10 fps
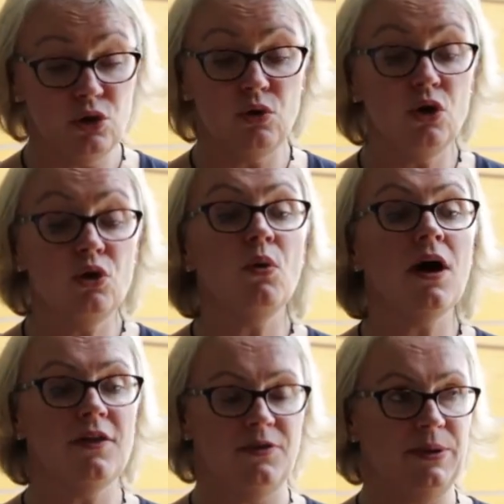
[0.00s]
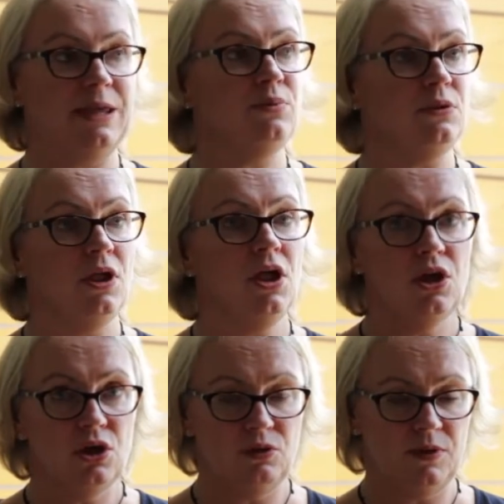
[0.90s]
Who are the people
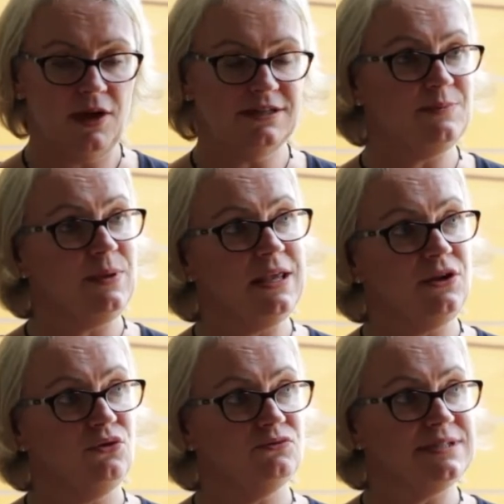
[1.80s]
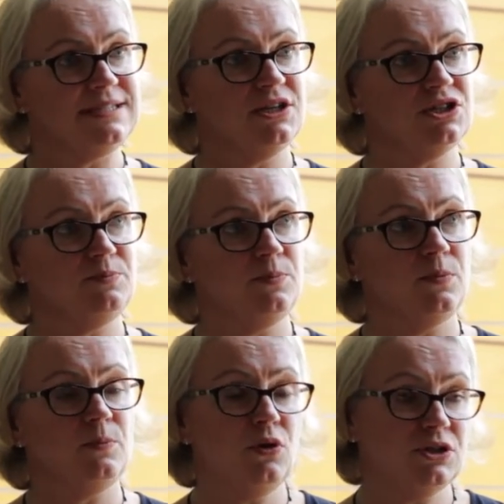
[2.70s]
who are going to be in your research
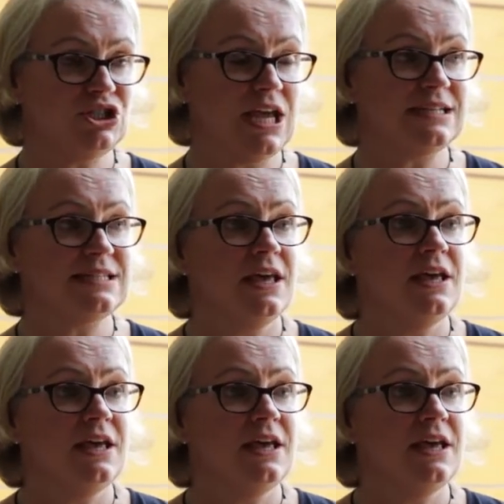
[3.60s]
project?